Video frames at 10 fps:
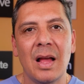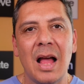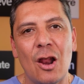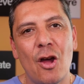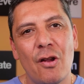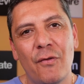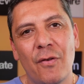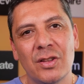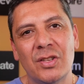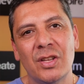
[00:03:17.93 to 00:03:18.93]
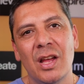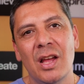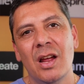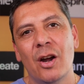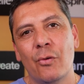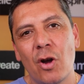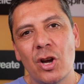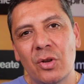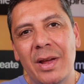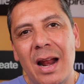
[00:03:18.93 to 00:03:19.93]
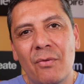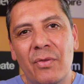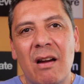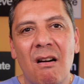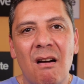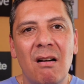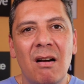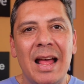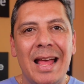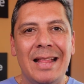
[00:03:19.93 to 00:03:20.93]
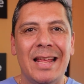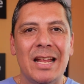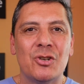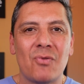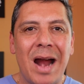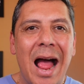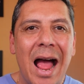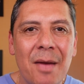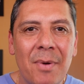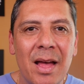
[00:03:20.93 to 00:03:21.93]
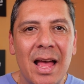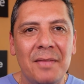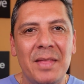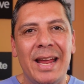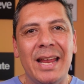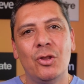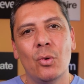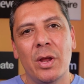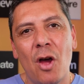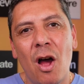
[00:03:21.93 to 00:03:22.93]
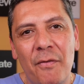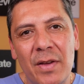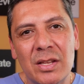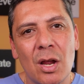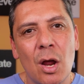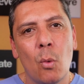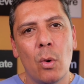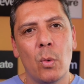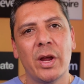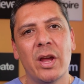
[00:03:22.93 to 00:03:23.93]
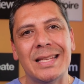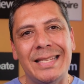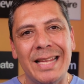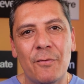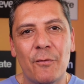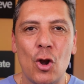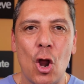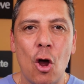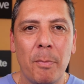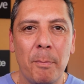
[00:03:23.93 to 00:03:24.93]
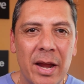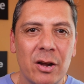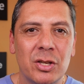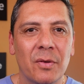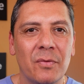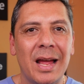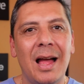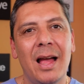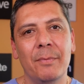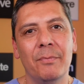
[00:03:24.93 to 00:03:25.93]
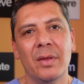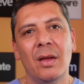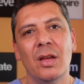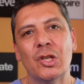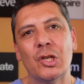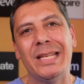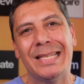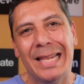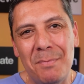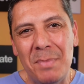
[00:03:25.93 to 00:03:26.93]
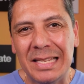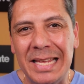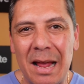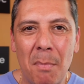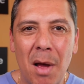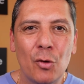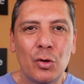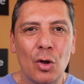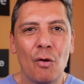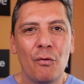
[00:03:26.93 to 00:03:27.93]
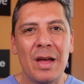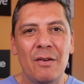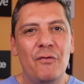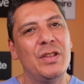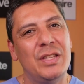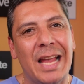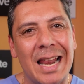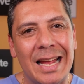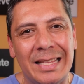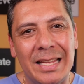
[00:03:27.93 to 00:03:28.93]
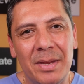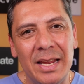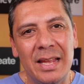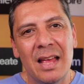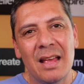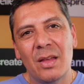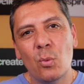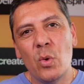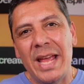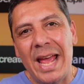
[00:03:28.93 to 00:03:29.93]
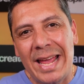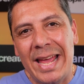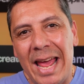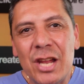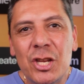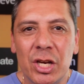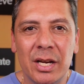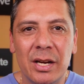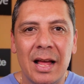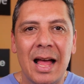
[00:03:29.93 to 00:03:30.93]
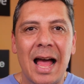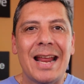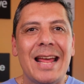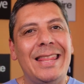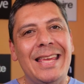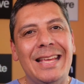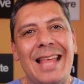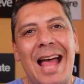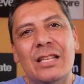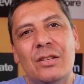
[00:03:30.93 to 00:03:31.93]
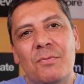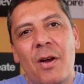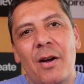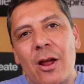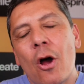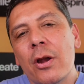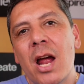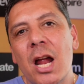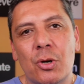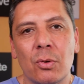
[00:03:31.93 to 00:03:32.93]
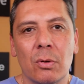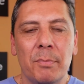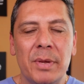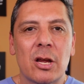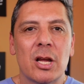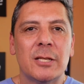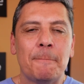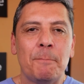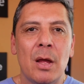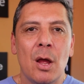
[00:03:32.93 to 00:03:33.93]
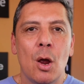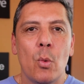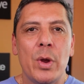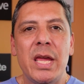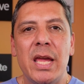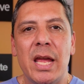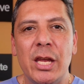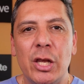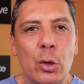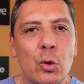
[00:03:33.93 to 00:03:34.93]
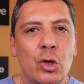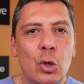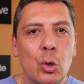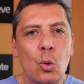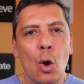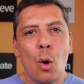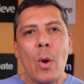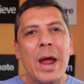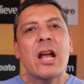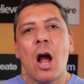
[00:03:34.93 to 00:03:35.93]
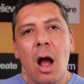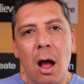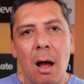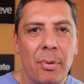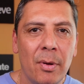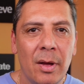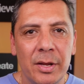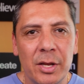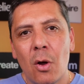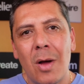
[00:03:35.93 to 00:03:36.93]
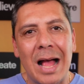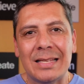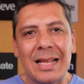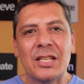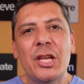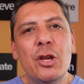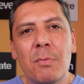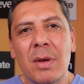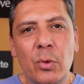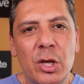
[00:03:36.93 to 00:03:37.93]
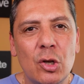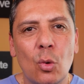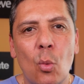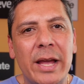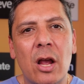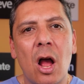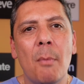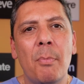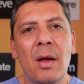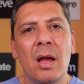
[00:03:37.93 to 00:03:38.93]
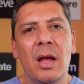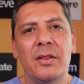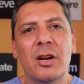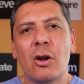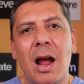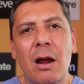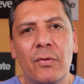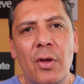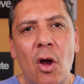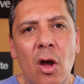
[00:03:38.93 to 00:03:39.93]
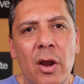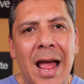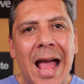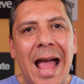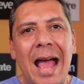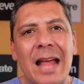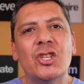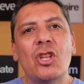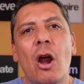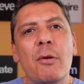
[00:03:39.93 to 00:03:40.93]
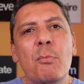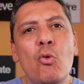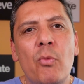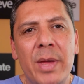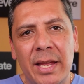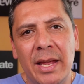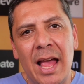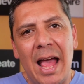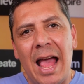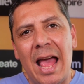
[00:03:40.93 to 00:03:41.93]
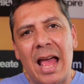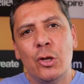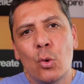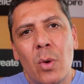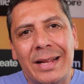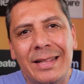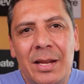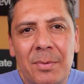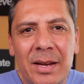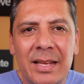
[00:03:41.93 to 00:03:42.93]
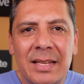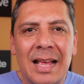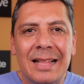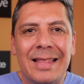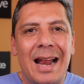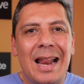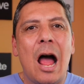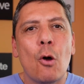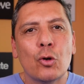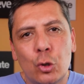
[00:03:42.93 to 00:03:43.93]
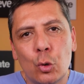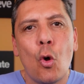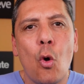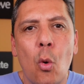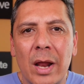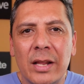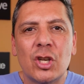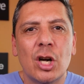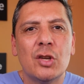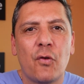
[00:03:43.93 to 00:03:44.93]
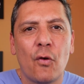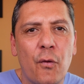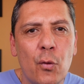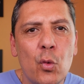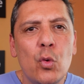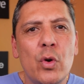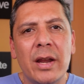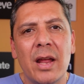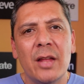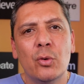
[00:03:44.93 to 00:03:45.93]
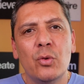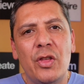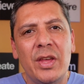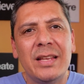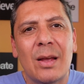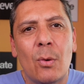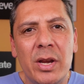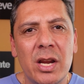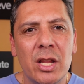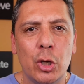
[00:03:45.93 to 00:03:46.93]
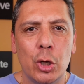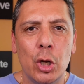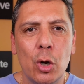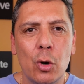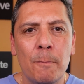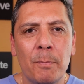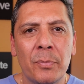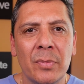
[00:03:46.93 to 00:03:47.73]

A lot of us rush to get out of the car and then drive and then get into an office where we're gonna sit for long periods of time. So this limits the amount of physical activity that we engage in. And I think that's very unnatural because we used to wake up, as humans, we used to wake up at the crack of dawn and start moving and do activities that allow us to go and search for food and do the things that we needed to do